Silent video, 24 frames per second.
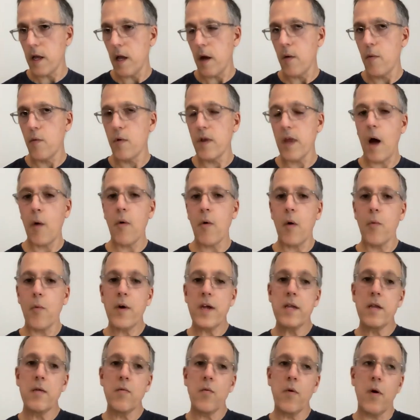now what
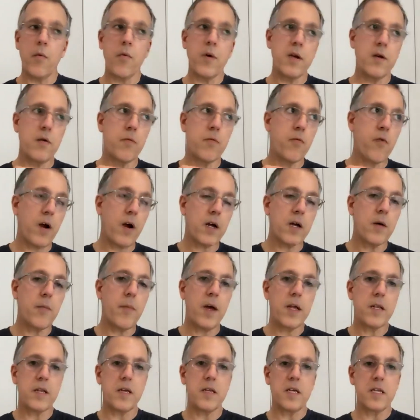we
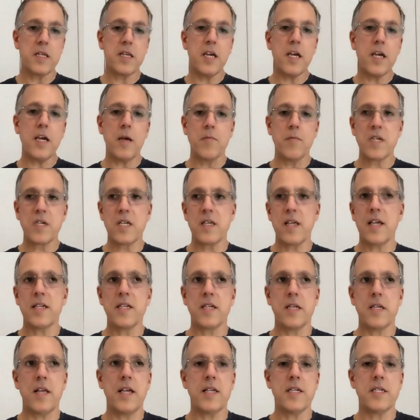recommend to the teams is
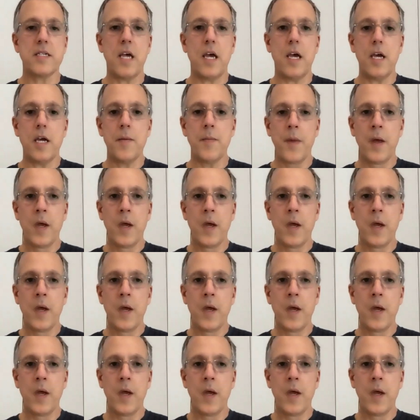let's say,